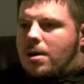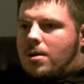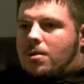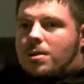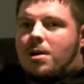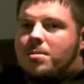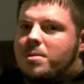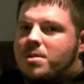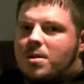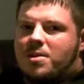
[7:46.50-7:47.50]
or a couple
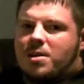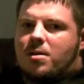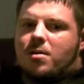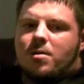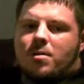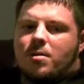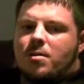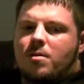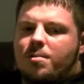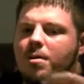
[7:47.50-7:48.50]
of cigars a year,
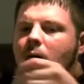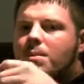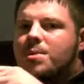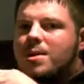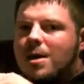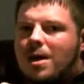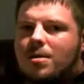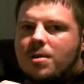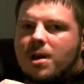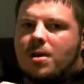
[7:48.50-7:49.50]
you're probably
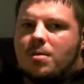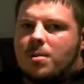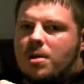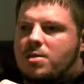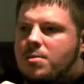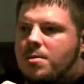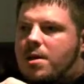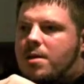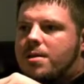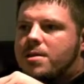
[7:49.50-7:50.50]
not going to get your money's worth
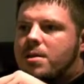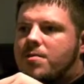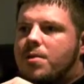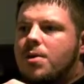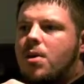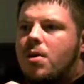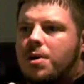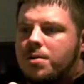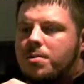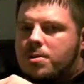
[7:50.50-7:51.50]
out of this. If you're a
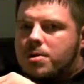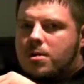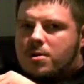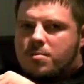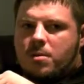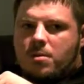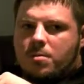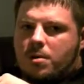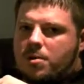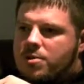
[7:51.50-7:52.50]
hardcore cigar
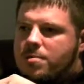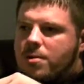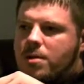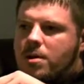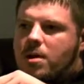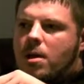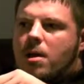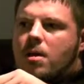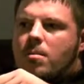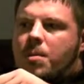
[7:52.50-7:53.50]
smoker where you're smoking
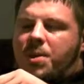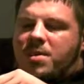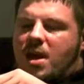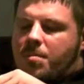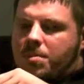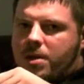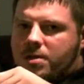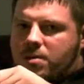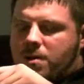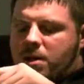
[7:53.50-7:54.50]
maybe 10
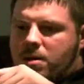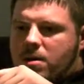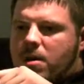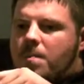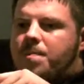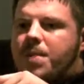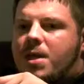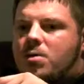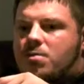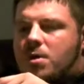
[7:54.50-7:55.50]
plus a week,
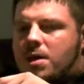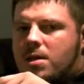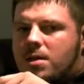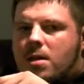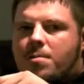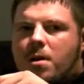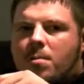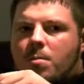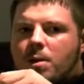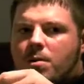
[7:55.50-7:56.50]
and you're running into that
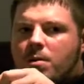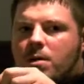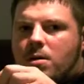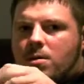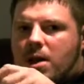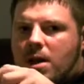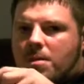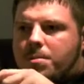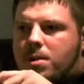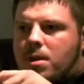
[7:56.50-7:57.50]
problem where you're
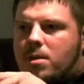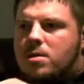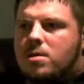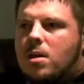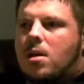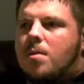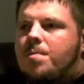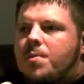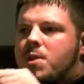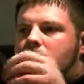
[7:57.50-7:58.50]
getting plugs,
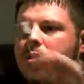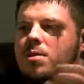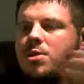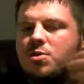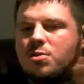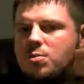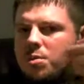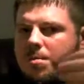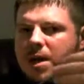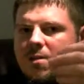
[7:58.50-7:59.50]
this tool
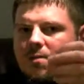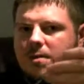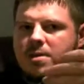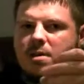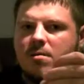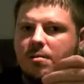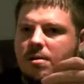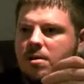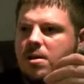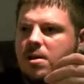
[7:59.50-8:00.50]
will pay for itself within